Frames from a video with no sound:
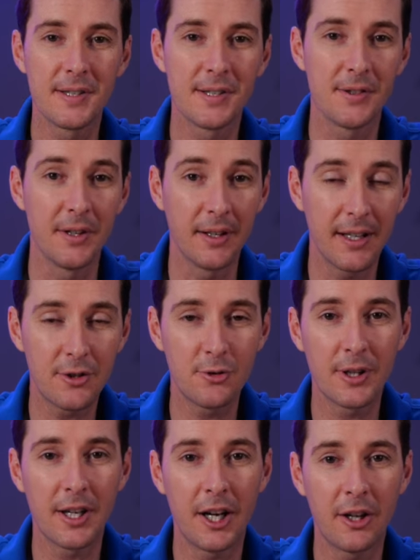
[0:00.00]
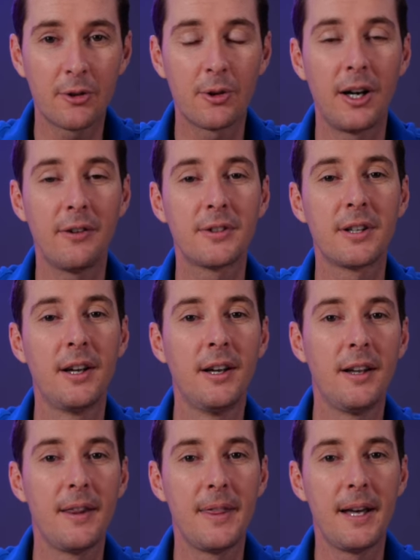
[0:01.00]
This is an electric aircraft
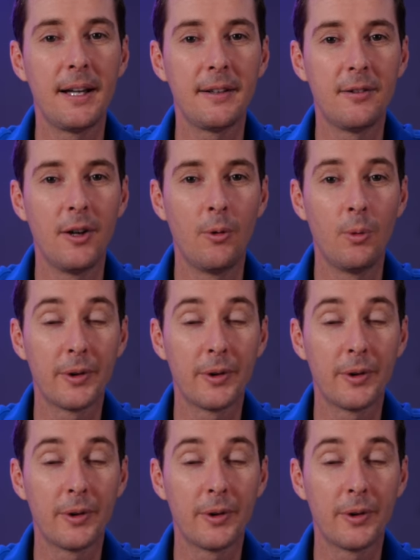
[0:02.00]
that uh,